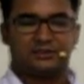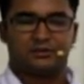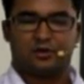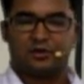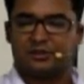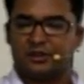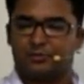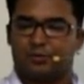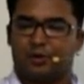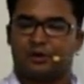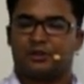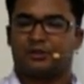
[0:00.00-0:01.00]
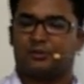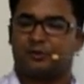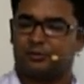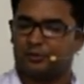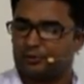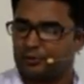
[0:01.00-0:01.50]
This is called the
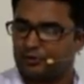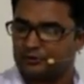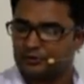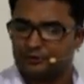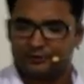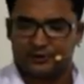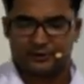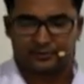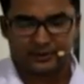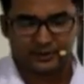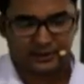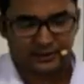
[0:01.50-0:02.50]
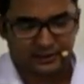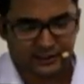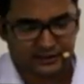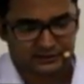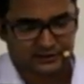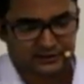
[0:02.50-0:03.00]
bottom-up approach of fundamental
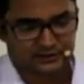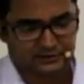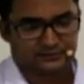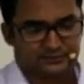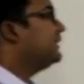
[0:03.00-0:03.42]
analysis.